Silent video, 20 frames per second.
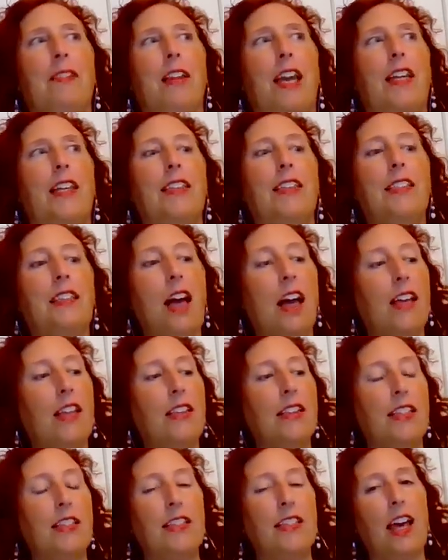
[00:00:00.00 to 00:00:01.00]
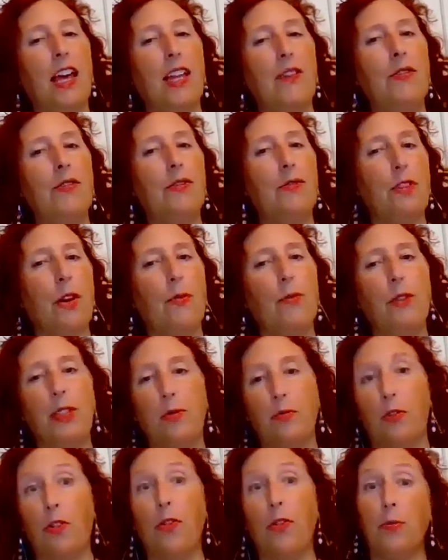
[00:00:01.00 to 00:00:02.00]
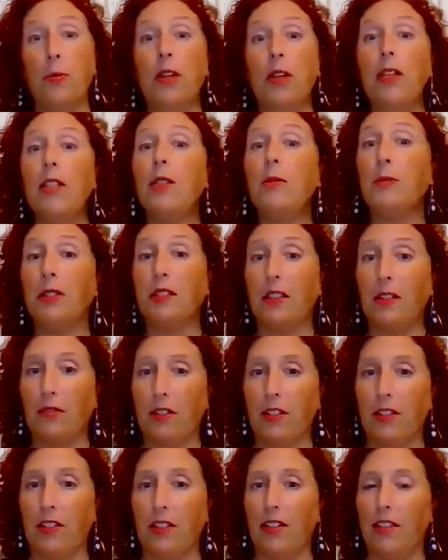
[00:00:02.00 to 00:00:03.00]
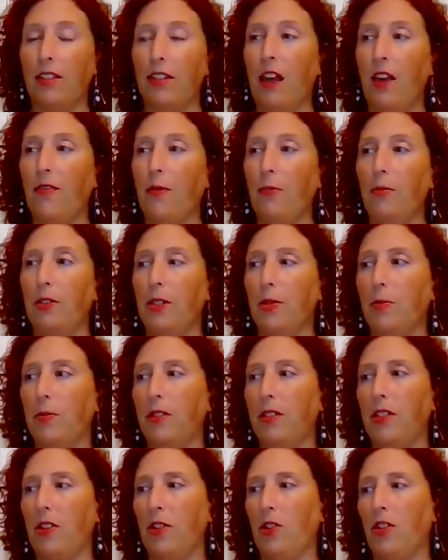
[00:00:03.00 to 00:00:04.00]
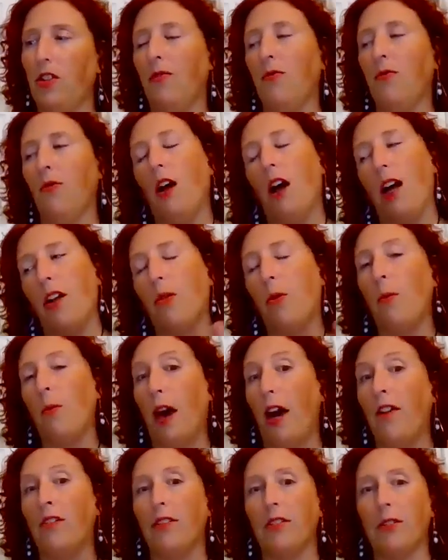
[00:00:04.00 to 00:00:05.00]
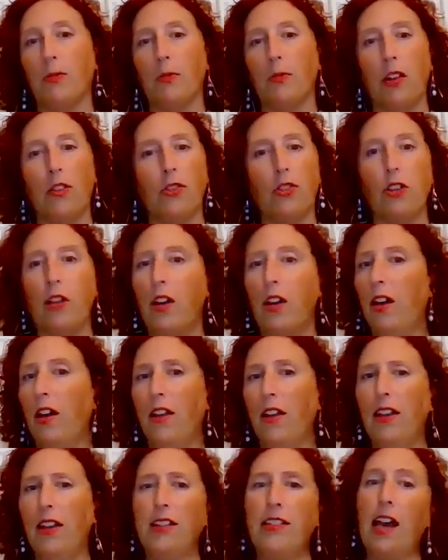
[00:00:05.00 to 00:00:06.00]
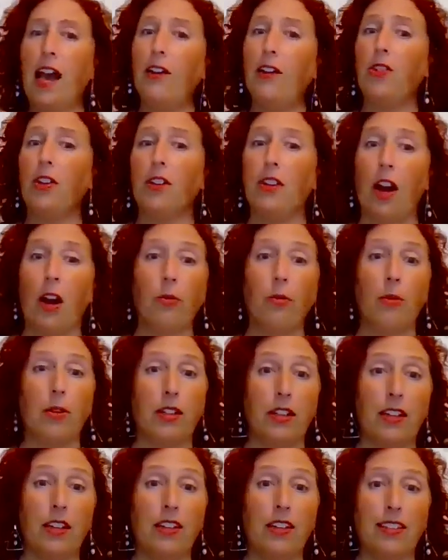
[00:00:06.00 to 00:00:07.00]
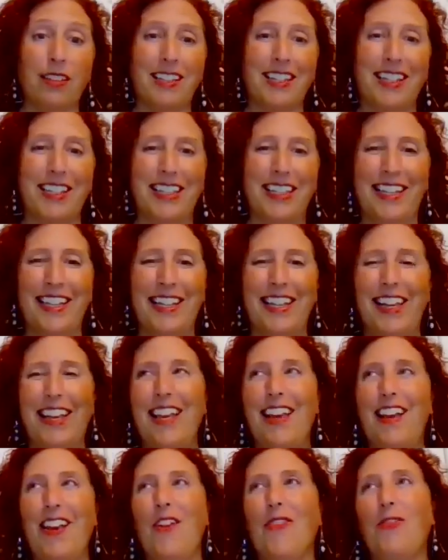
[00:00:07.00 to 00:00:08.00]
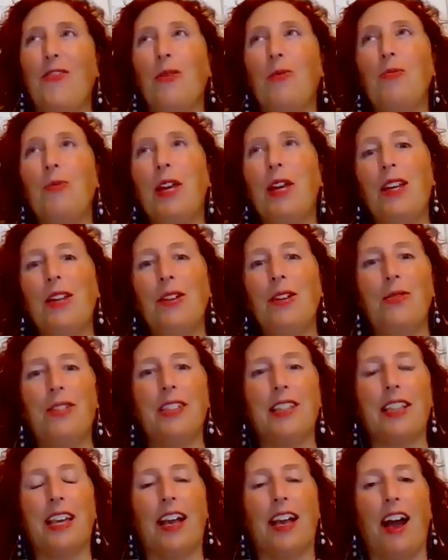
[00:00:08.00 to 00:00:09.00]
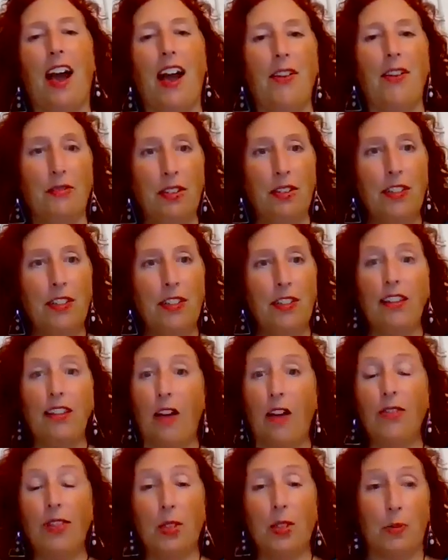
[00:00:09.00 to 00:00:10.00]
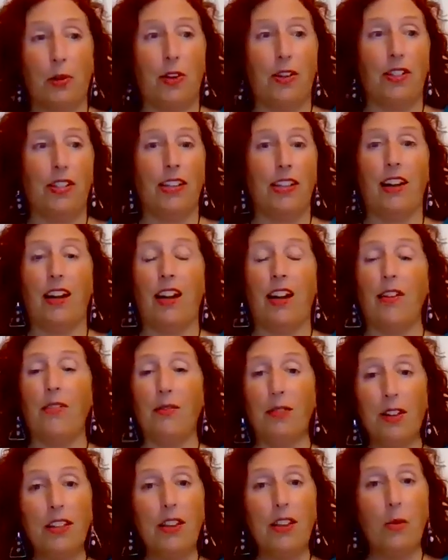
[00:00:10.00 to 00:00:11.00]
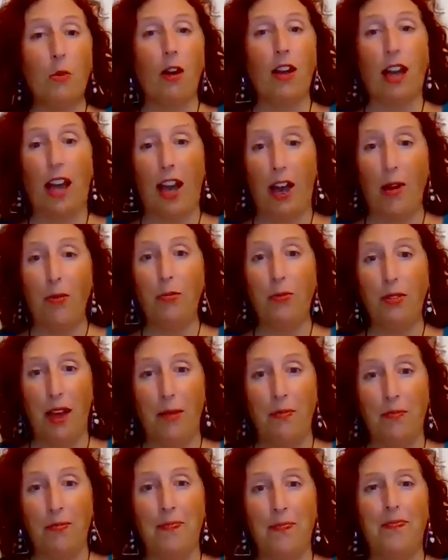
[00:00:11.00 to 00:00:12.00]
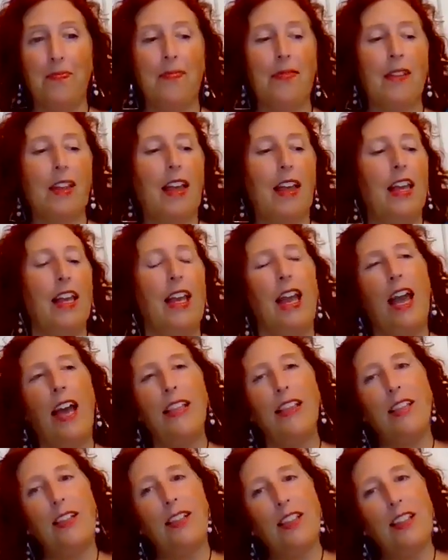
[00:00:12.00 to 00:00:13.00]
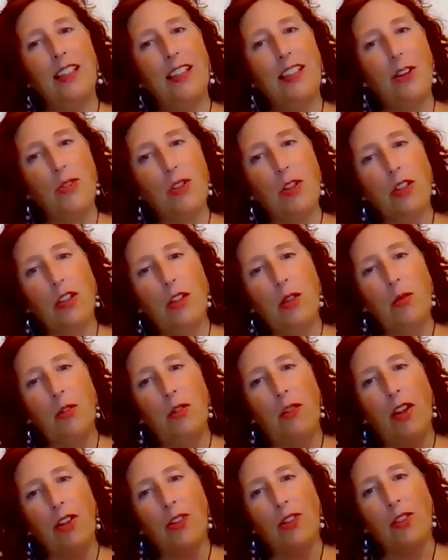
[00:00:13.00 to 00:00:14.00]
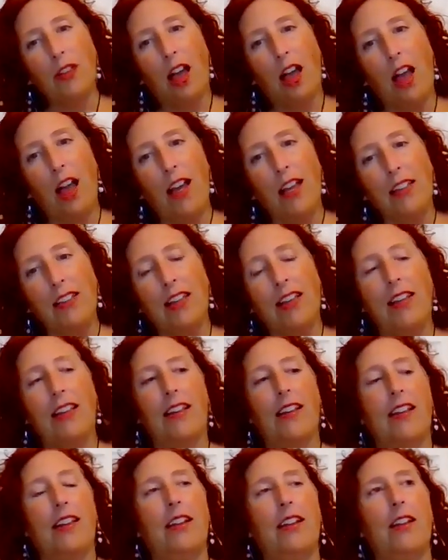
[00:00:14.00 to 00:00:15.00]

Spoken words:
And it's not even from this, for me specifically, it's not from this position of, well, I don't matter as much. That's actually not what it is. For me, it was like, I really love this person and I really want to help them. And then there's a little bit of underlying, like,